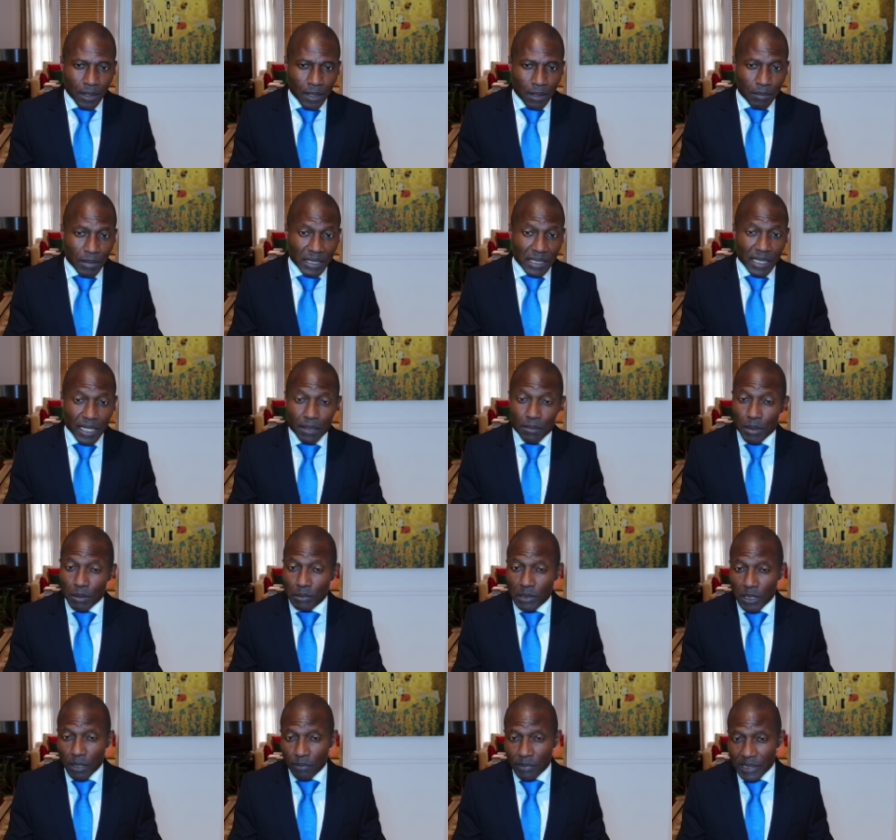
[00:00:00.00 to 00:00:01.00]
Miss Letby
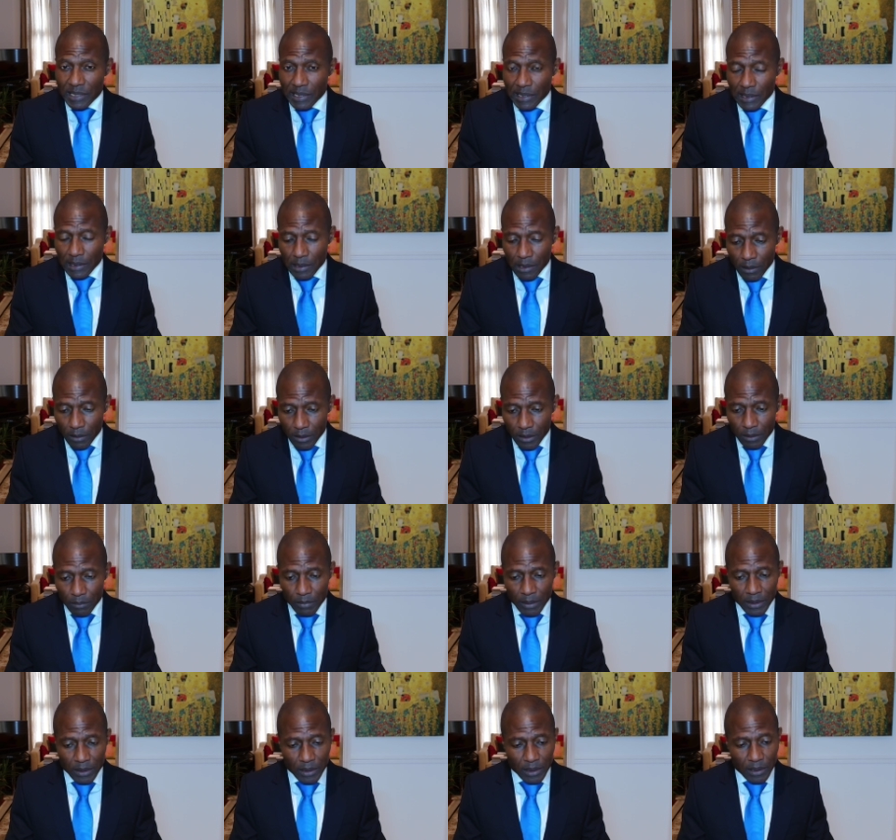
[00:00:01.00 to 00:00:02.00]
was obviously
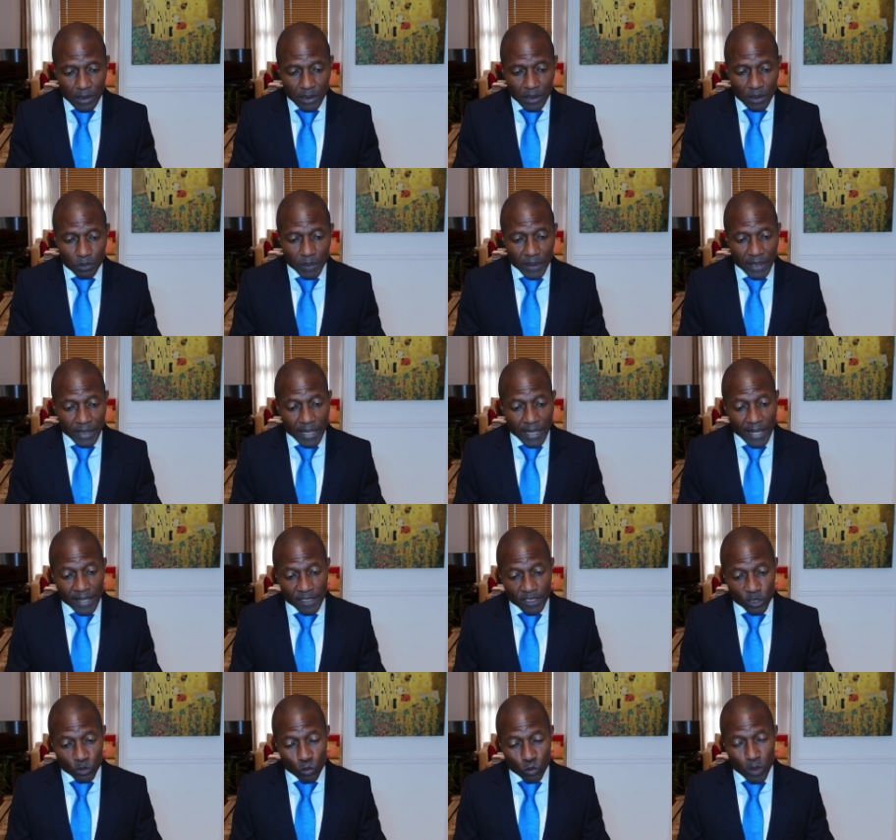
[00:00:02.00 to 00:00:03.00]
documented as being
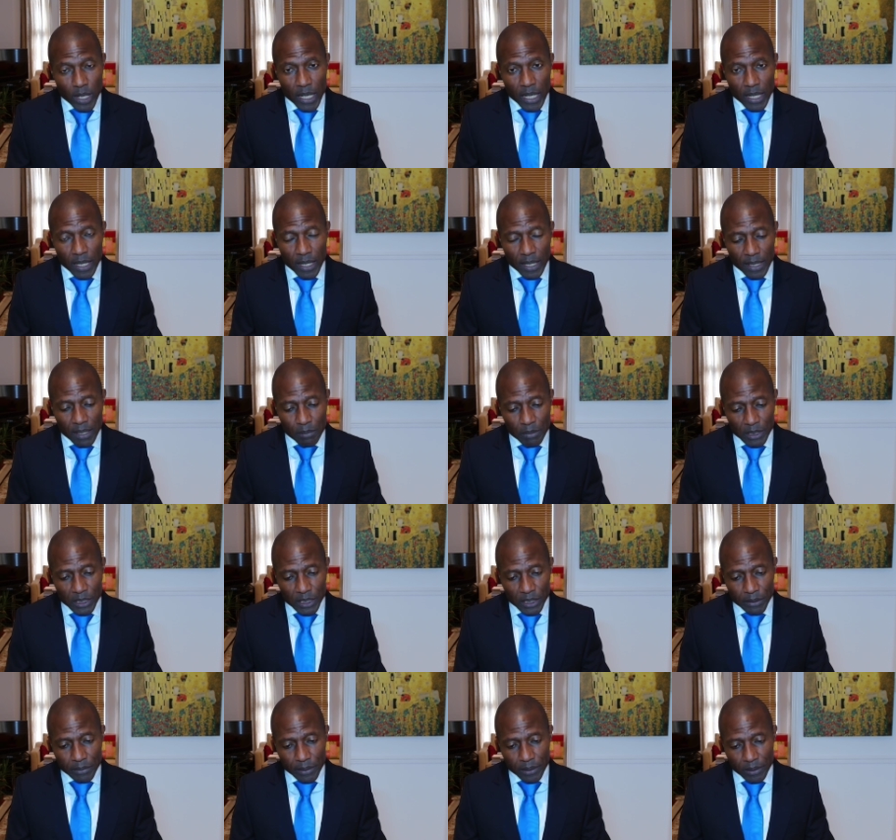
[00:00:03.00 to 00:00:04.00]
elsewhere at the
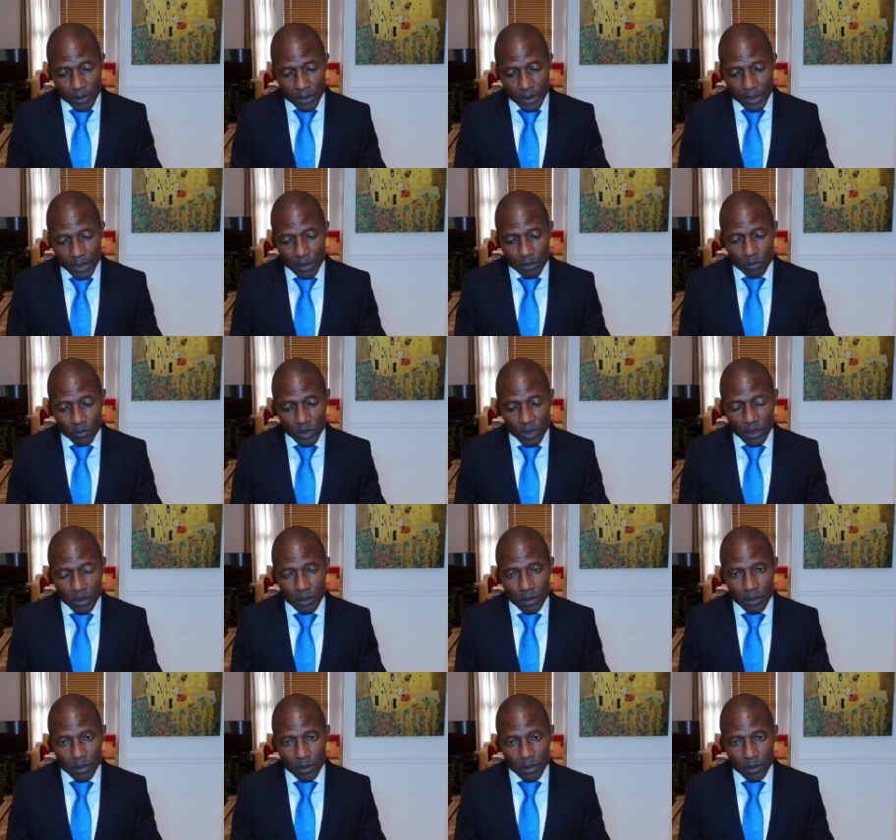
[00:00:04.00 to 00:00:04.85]
material times.